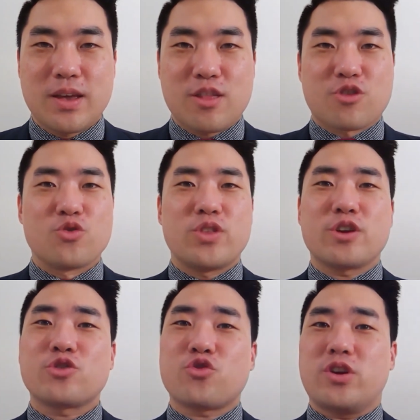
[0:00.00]
Through
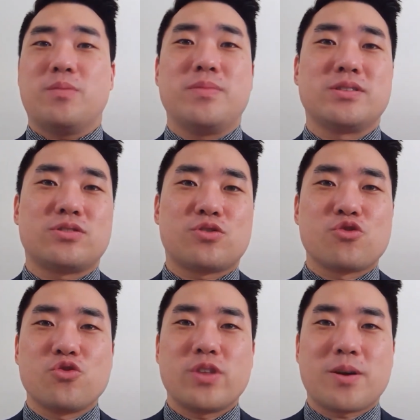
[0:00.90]
their treatments,
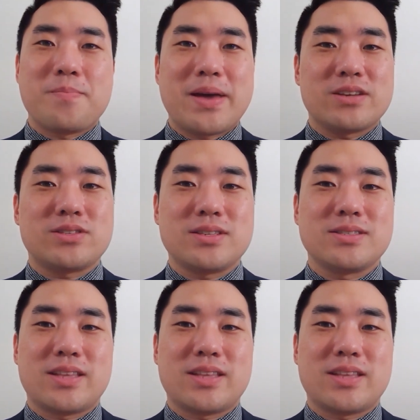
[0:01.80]
through their medicines,